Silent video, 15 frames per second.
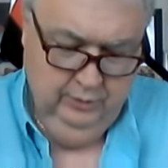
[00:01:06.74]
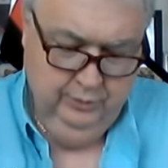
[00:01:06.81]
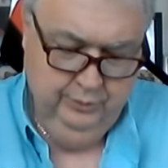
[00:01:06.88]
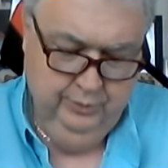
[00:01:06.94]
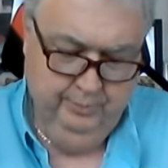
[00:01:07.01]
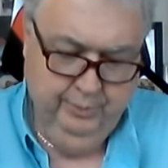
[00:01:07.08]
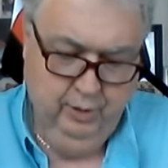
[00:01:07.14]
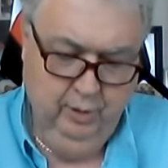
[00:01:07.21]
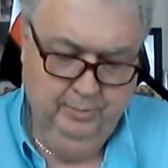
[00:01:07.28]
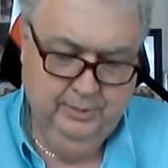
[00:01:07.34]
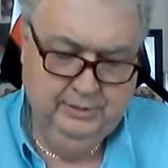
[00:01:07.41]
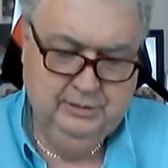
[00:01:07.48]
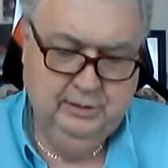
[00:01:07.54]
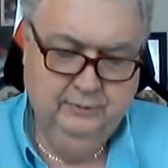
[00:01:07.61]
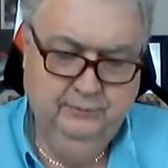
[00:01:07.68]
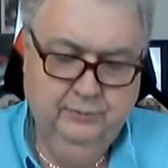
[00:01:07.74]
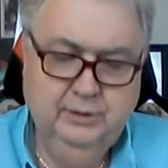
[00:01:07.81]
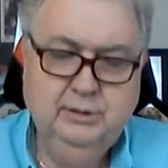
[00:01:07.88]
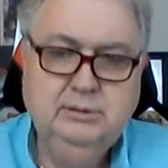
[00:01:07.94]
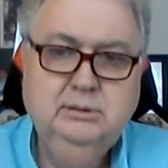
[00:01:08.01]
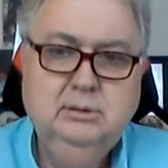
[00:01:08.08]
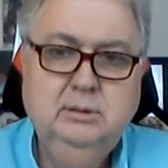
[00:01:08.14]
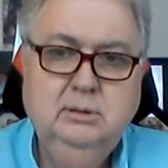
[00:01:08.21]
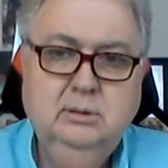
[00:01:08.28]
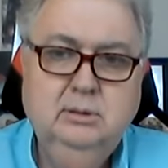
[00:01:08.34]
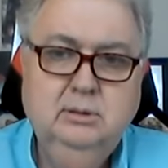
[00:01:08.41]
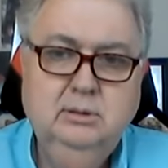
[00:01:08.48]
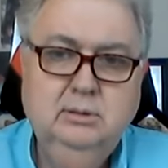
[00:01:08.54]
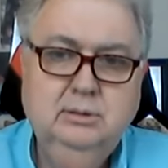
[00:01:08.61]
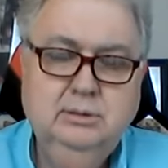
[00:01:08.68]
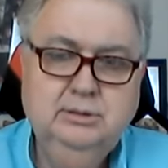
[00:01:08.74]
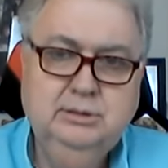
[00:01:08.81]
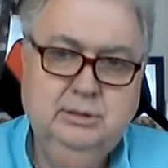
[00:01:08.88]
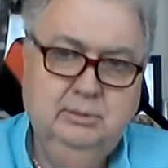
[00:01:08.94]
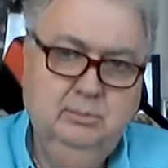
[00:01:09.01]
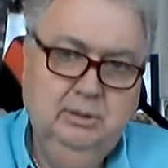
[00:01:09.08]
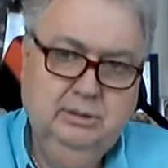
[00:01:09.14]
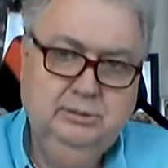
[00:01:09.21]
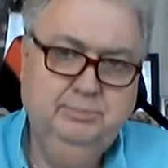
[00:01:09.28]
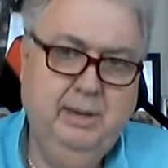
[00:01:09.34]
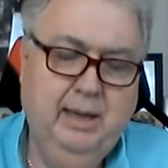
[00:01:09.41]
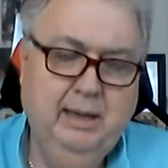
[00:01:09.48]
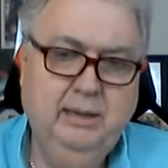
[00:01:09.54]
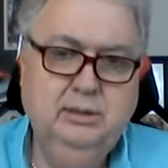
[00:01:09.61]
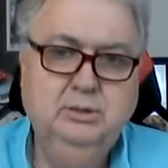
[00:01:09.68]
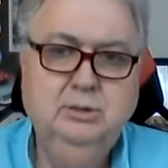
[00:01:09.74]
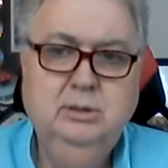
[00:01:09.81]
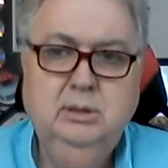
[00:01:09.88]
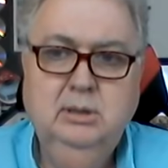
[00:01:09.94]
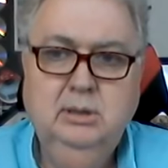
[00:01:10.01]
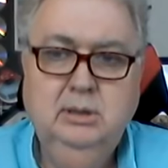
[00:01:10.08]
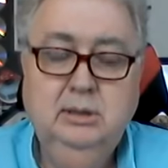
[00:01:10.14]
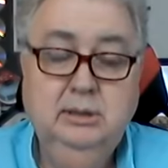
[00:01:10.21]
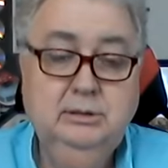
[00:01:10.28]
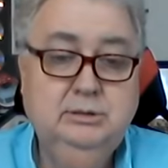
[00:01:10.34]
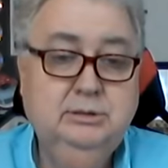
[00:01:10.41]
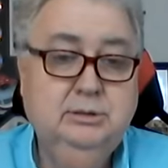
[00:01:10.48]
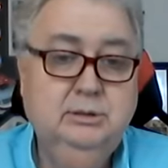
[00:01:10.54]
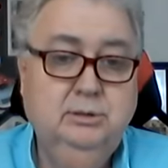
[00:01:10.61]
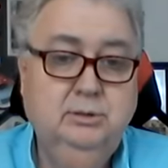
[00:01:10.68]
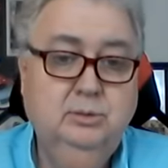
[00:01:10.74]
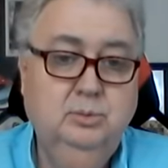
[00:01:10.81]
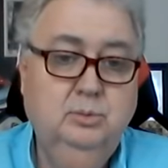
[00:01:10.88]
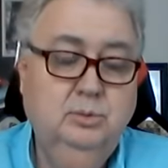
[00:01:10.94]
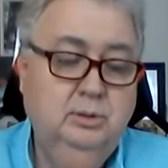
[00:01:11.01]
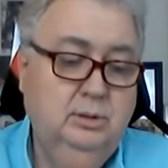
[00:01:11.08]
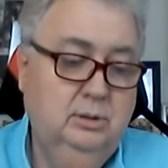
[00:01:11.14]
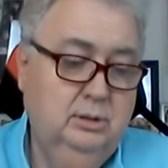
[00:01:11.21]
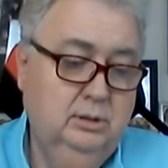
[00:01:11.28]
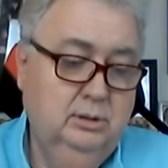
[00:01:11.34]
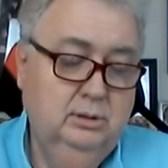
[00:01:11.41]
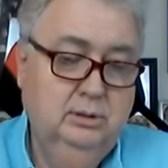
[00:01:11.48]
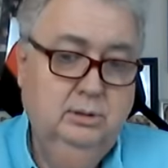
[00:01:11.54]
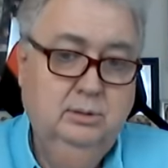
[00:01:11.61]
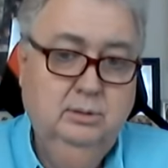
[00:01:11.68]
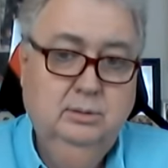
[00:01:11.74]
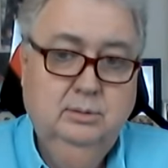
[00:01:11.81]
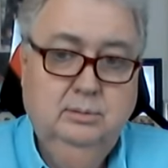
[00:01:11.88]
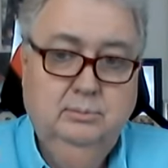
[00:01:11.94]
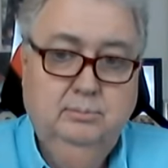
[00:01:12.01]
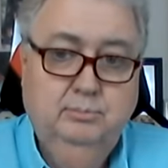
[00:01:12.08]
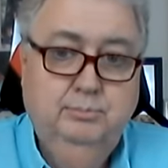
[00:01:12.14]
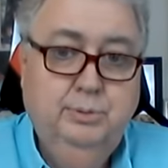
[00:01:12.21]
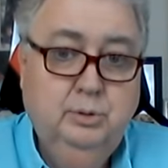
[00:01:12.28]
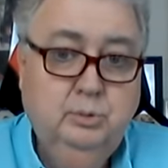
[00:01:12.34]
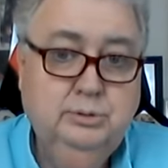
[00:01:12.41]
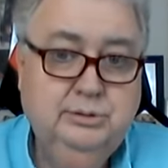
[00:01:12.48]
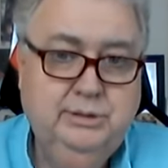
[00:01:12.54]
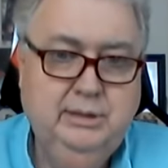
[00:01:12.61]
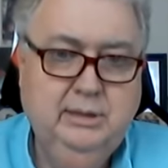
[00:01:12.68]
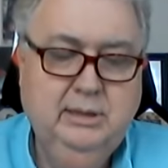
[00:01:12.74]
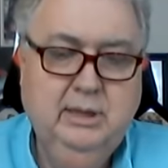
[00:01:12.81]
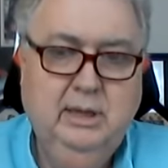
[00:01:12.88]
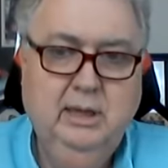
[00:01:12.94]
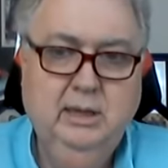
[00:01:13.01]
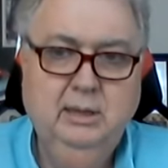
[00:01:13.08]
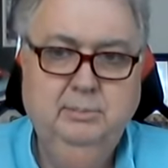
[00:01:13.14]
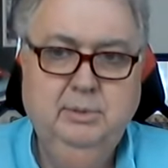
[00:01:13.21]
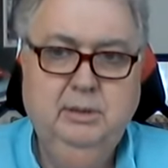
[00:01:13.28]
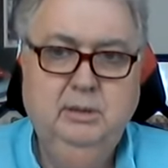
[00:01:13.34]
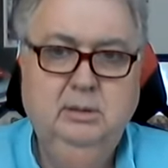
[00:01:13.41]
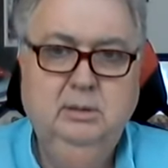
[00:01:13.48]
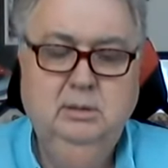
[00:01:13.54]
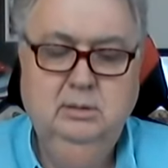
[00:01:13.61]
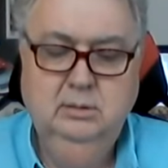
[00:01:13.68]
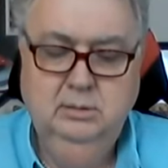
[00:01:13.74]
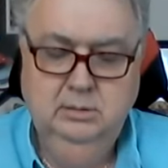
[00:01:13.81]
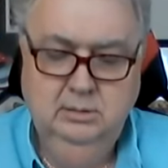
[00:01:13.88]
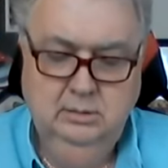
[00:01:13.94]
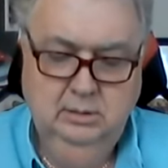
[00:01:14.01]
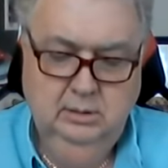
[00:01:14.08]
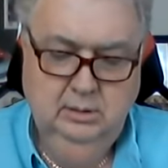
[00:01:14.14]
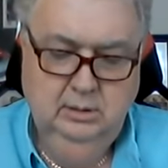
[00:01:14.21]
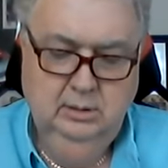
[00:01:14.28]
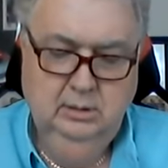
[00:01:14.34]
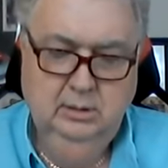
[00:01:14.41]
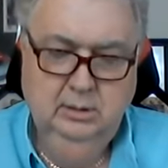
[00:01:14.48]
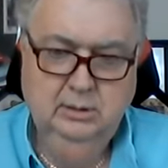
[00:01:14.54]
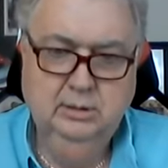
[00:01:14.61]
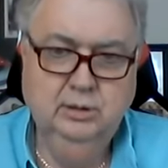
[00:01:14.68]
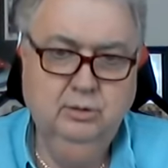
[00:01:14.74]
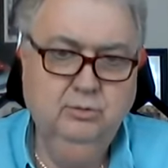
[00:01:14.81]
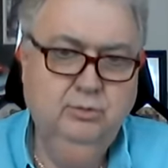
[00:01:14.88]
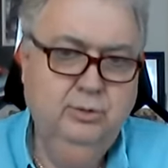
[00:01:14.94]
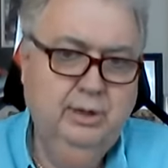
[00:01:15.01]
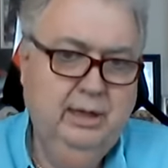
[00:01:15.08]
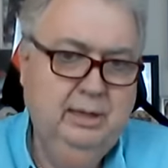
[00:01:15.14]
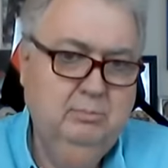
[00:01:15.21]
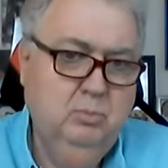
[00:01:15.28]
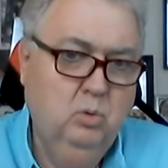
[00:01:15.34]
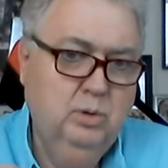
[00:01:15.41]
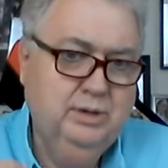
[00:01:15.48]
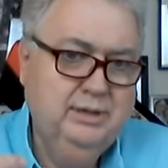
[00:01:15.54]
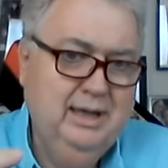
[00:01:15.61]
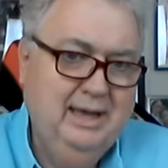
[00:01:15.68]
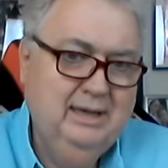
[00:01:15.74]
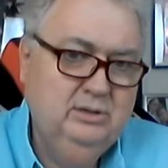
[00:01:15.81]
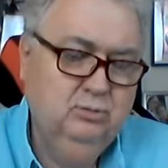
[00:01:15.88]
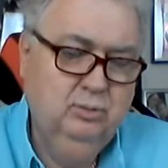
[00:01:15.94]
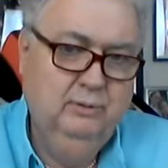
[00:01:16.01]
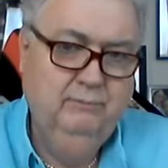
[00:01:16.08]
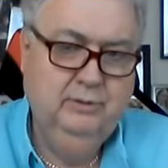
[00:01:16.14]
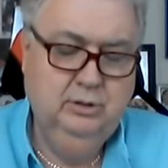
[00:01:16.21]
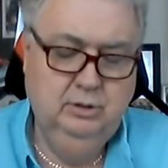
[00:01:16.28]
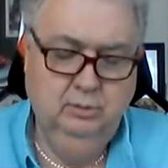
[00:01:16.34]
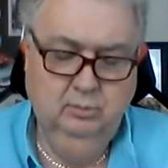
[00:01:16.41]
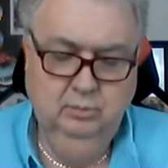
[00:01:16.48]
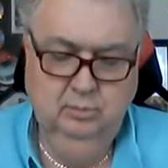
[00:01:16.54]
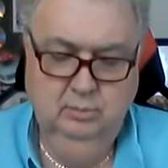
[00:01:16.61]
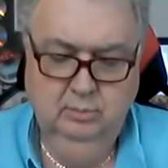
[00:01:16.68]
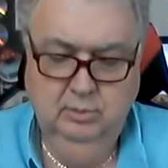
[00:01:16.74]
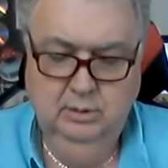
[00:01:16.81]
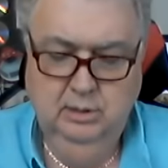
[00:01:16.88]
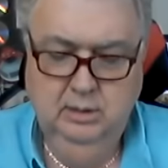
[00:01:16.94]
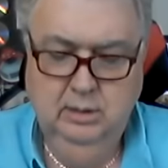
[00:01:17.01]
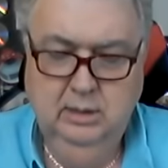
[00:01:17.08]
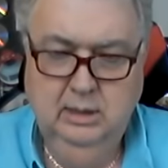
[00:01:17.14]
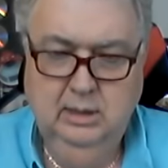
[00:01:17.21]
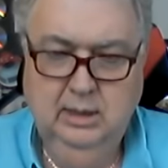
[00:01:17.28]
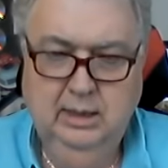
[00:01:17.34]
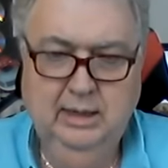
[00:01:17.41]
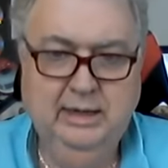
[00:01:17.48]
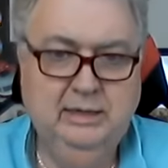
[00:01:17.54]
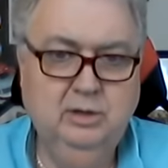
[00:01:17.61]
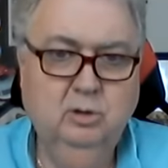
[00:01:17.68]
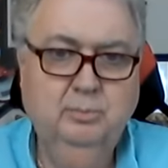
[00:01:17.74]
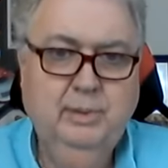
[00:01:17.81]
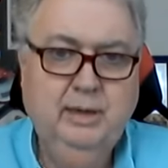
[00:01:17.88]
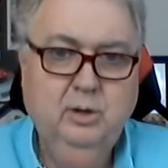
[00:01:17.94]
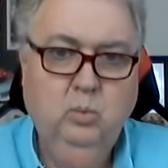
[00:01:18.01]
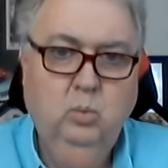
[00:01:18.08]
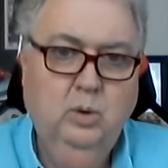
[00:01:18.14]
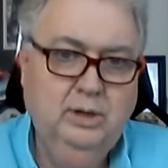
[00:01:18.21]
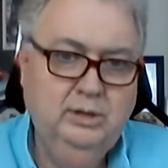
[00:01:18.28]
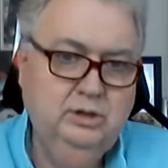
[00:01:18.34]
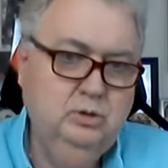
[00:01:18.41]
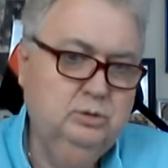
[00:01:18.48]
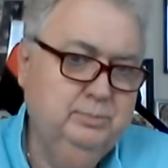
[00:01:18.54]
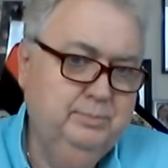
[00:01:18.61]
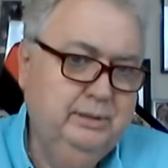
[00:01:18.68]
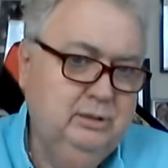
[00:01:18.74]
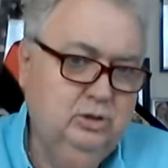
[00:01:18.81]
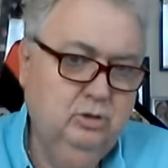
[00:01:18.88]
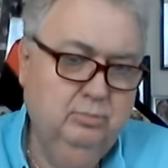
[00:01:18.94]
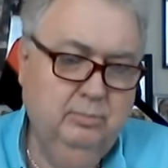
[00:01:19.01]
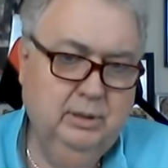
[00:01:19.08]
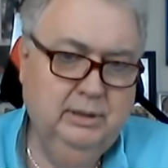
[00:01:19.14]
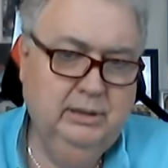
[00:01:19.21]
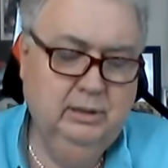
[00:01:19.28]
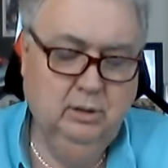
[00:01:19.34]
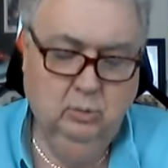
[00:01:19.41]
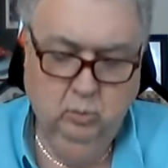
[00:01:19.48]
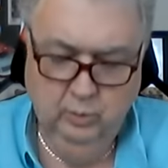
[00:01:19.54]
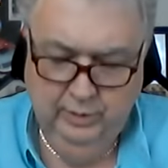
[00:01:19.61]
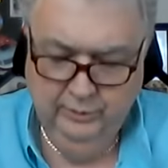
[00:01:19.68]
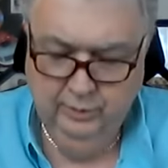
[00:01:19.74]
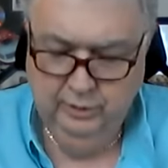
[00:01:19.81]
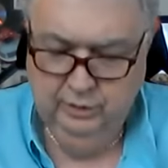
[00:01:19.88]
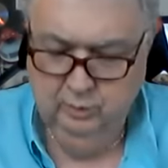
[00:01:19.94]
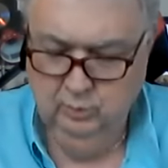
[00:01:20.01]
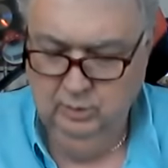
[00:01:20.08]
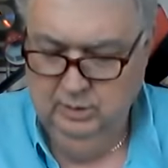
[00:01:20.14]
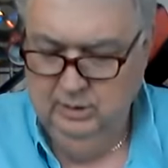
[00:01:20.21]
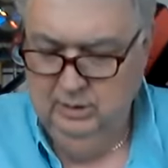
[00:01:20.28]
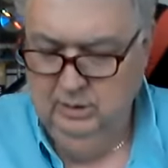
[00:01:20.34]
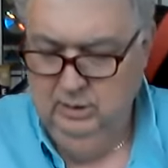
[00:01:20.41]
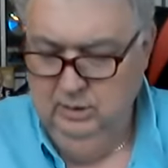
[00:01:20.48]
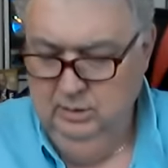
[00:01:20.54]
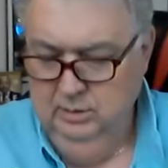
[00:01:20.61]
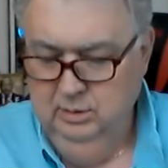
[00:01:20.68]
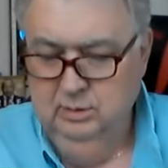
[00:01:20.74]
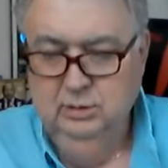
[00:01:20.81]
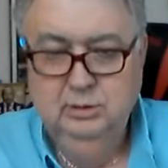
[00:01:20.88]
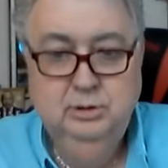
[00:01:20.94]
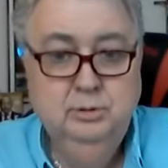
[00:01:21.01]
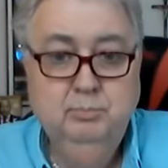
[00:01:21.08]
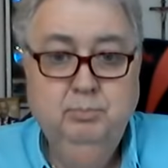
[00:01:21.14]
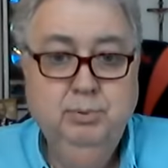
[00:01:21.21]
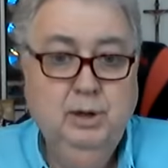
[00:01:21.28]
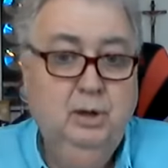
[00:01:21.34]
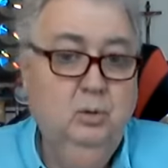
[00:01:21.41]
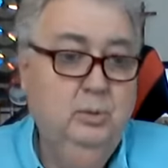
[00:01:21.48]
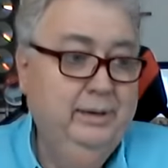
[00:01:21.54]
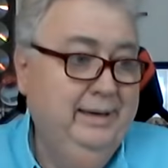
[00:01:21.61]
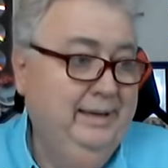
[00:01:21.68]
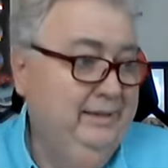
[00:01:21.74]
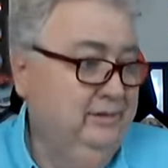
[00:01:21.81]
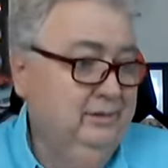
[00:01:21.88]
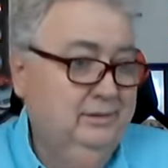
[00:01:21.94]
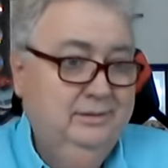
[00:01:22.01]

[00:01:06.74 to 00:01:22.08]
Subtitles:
The purpose of this stimulus package is to boost the economy, to create more tax revenue. And it don't matter what you spend your money on, whether you blow it at